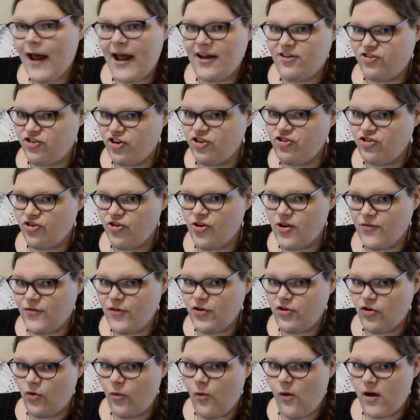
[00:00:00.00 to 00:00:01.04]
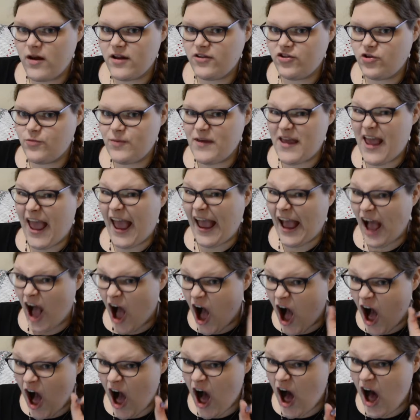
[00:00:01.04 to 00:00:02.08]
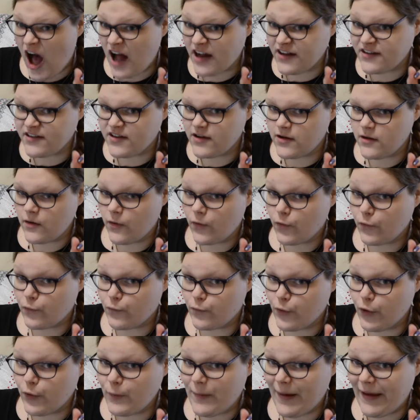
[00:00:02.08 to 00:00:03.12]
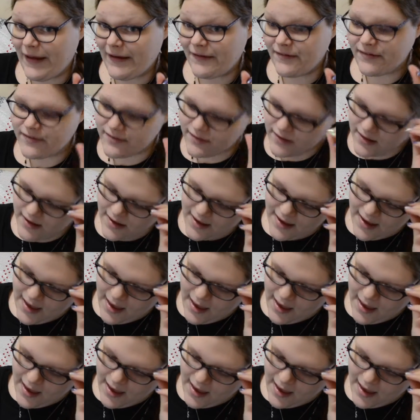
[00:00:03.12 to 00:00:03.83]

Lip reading: add ginger if you don't want it to be a hot romance.